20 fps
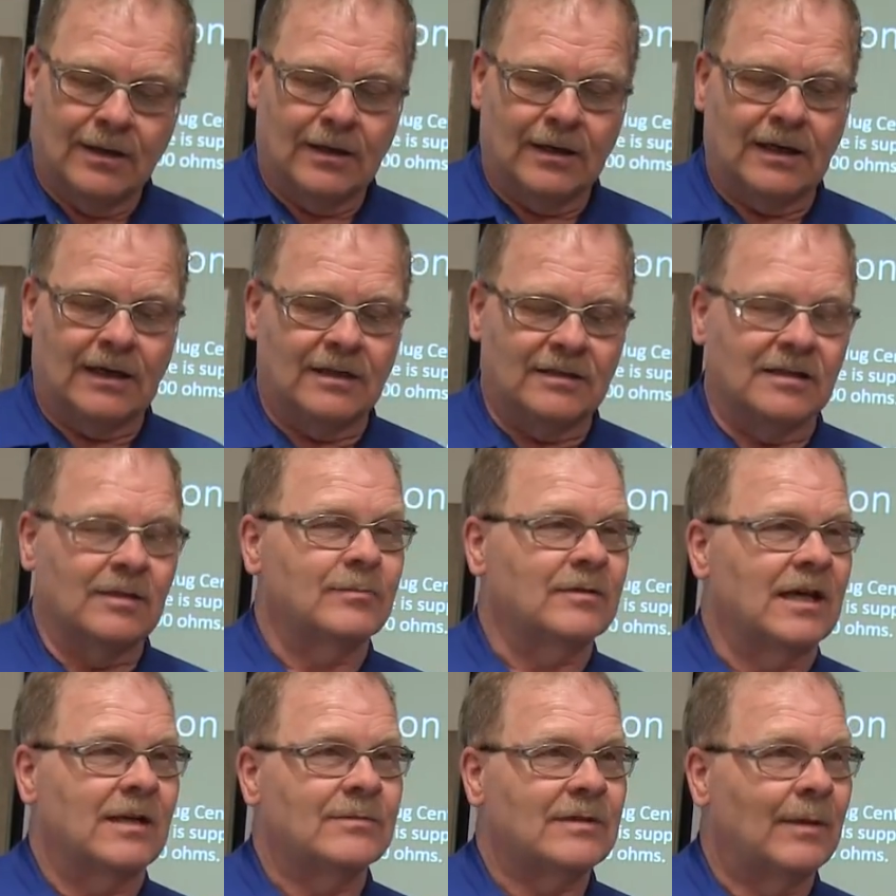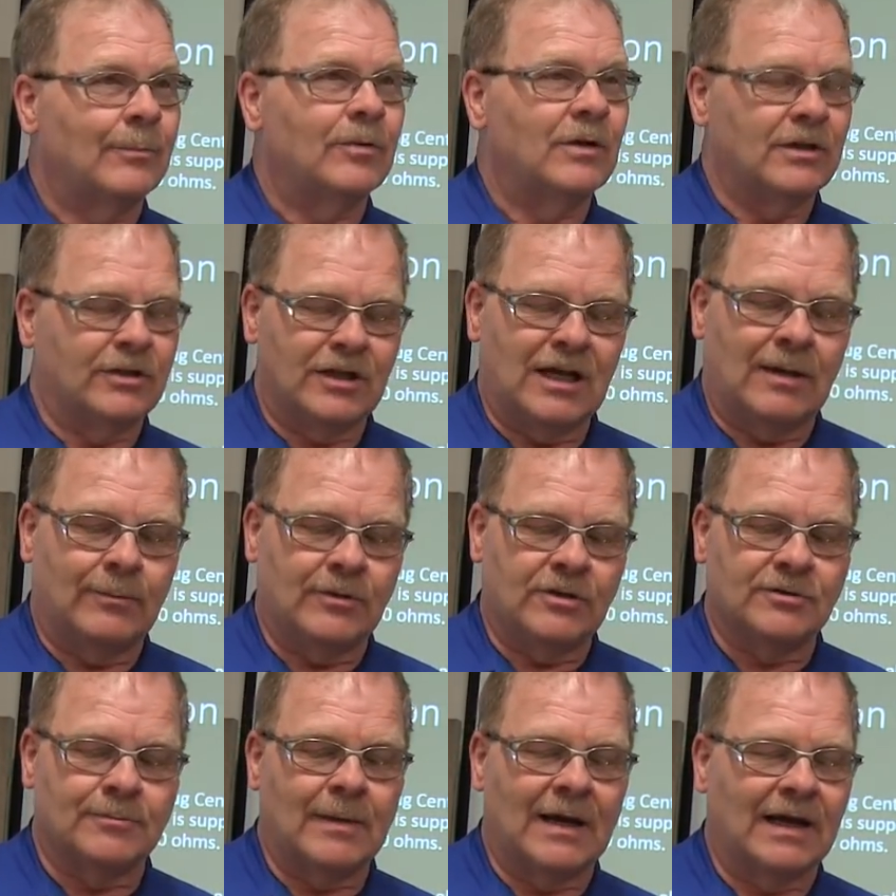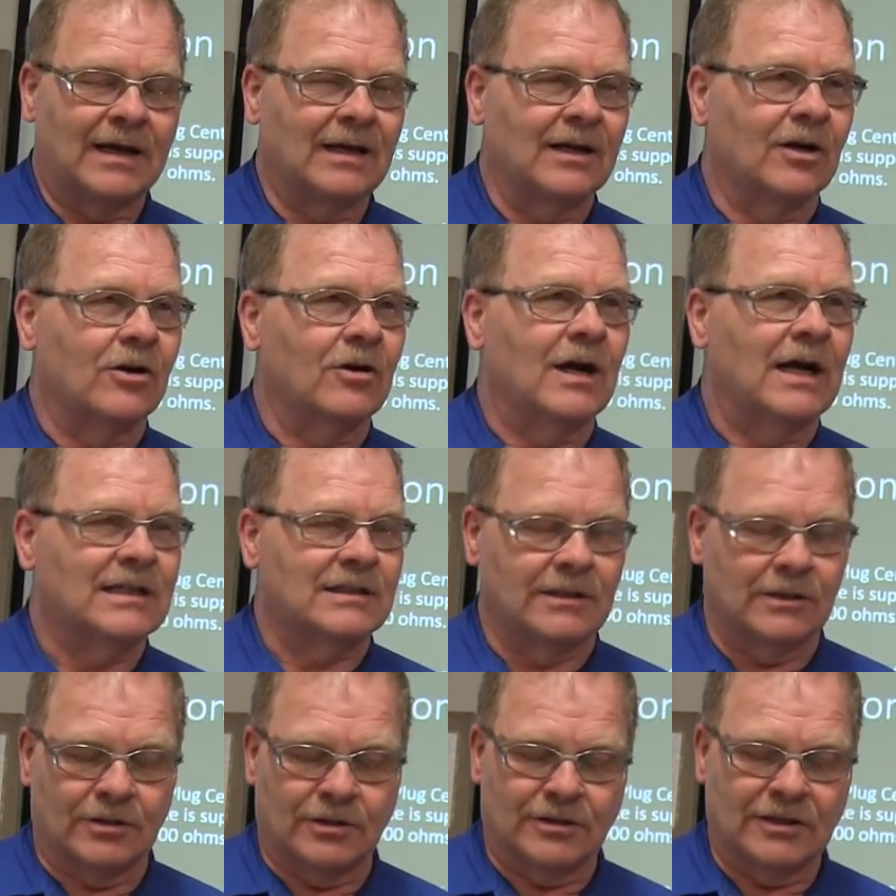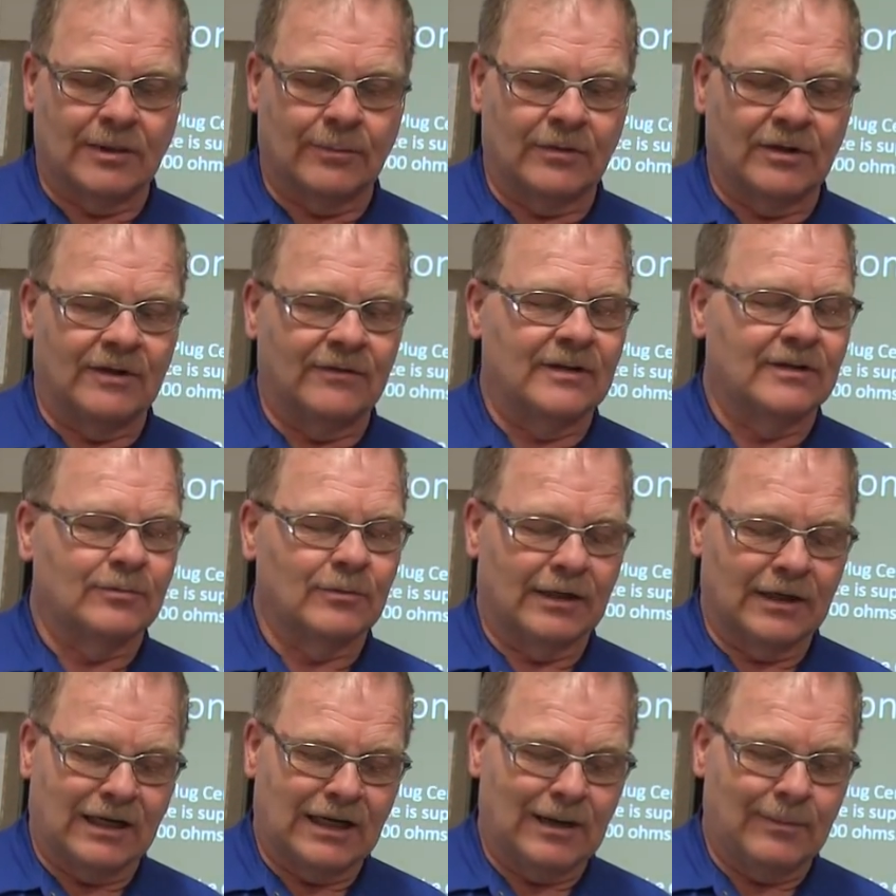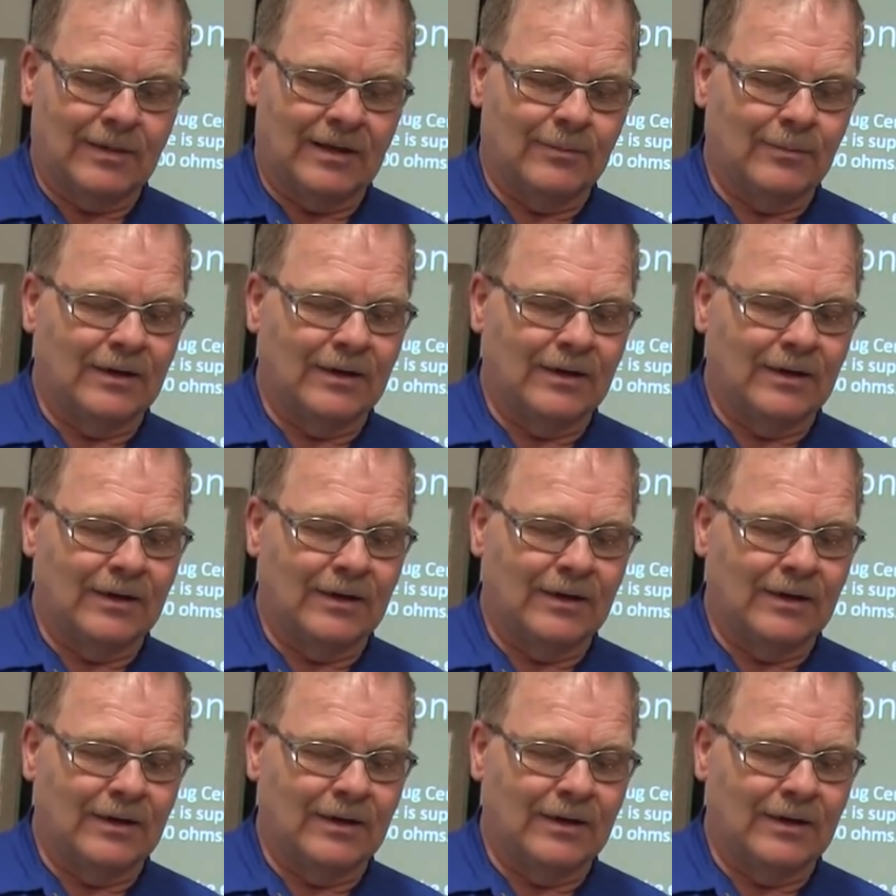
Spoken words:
And sometimes I put champions back in a Chrysler or something, if that's what it came in.